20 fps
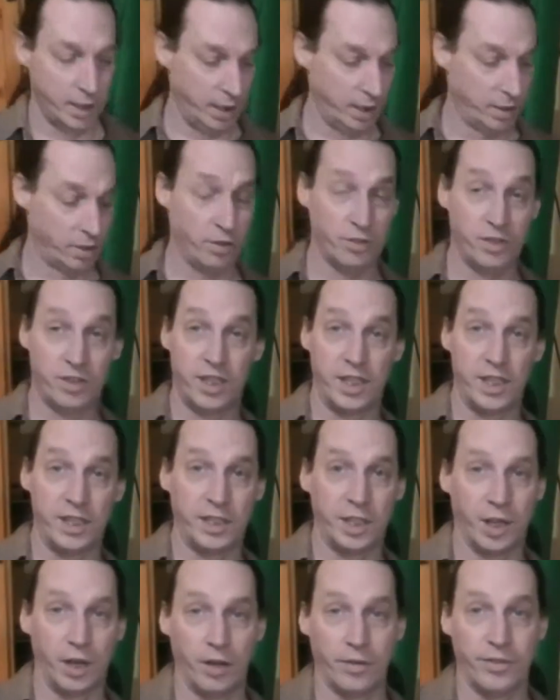It's got
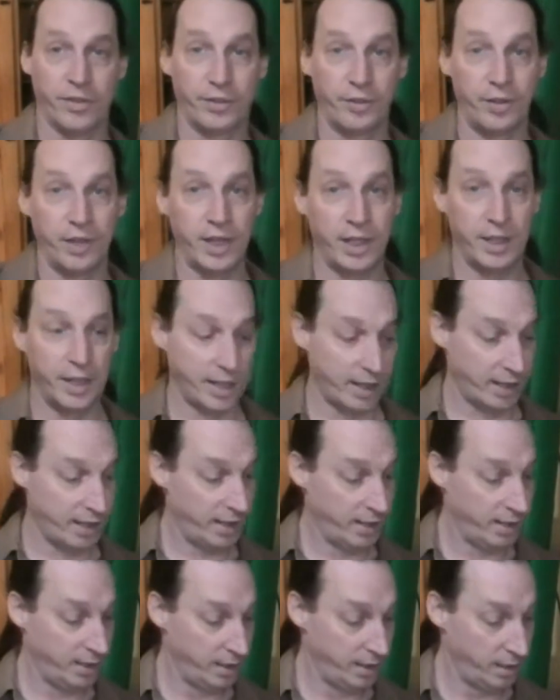DDR3 in
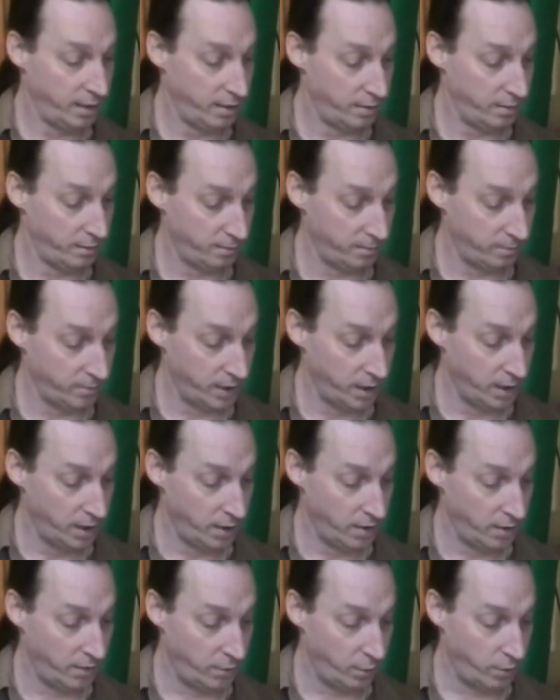there,
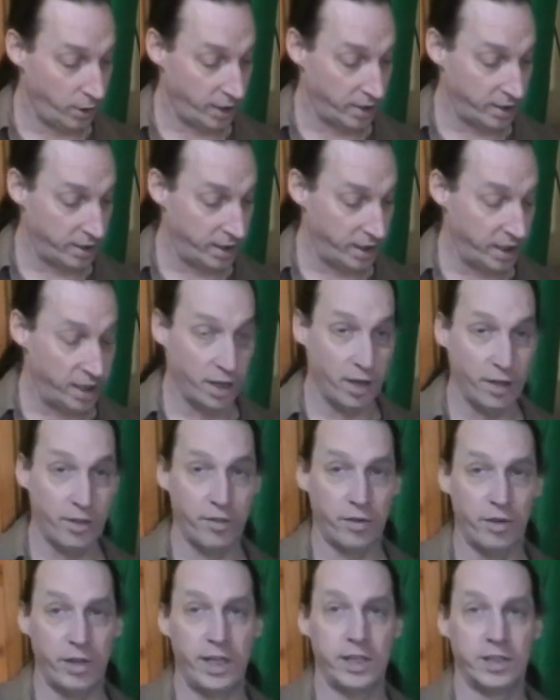4 gigs of
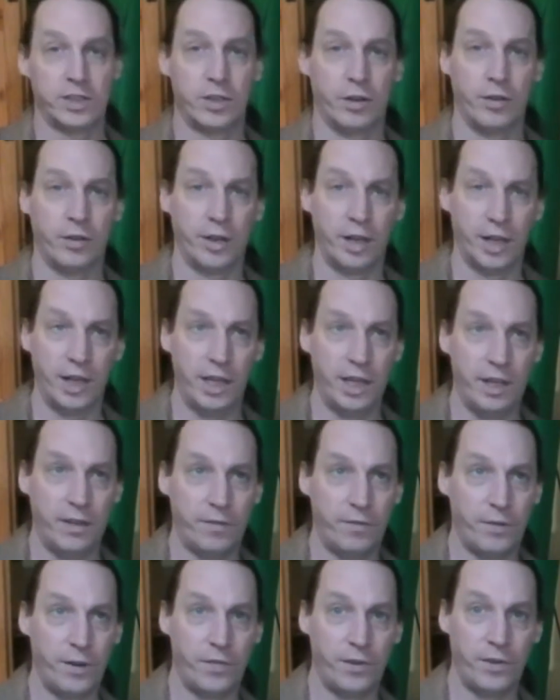DDR3. It's got an
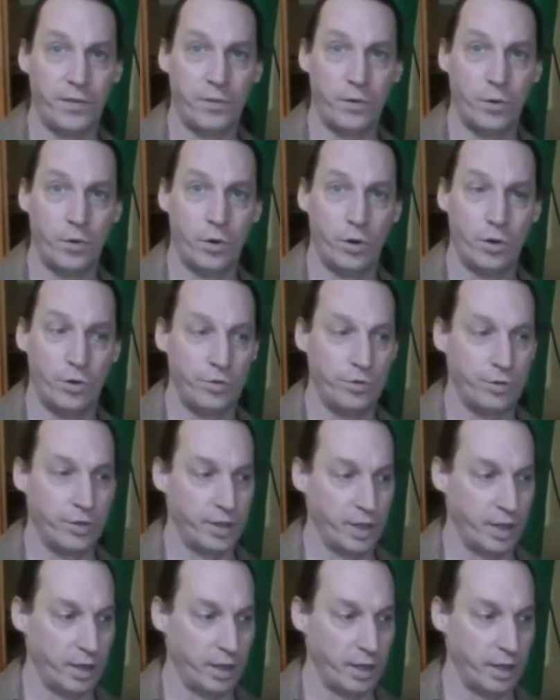E5400.